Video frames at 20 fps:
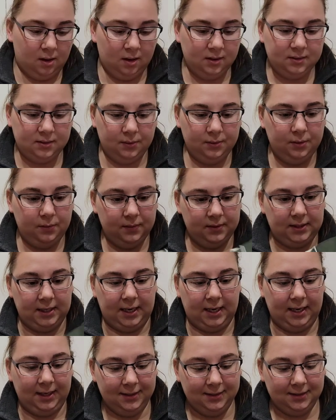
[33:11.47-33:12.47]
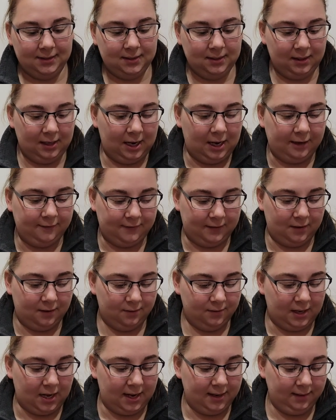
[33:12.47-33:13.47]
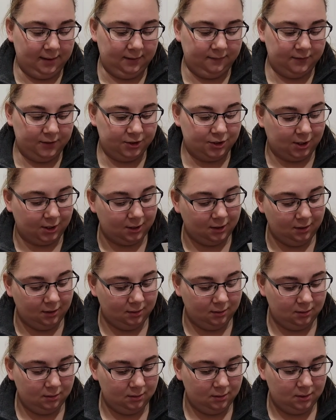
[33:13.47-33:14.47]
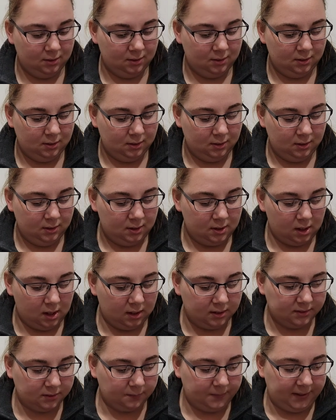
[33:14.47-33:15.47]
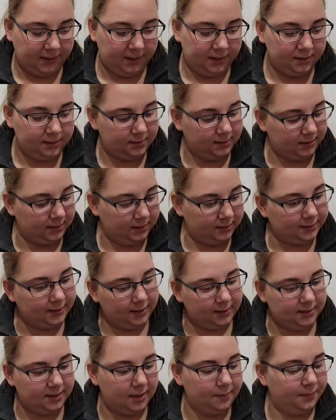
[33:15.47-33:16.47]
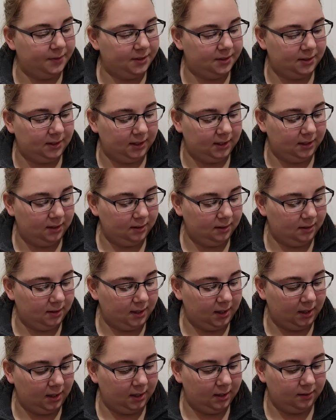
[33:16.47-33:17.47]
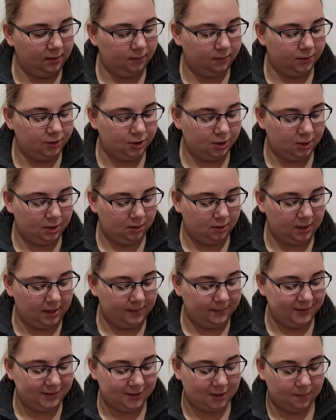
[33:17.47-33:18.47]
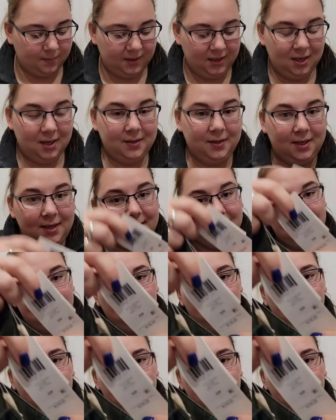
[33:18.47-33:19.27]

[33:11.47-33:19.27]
Also new tags, I found Eileen Fisher. Also pants in a size 10 petite. And the original MSRP on these,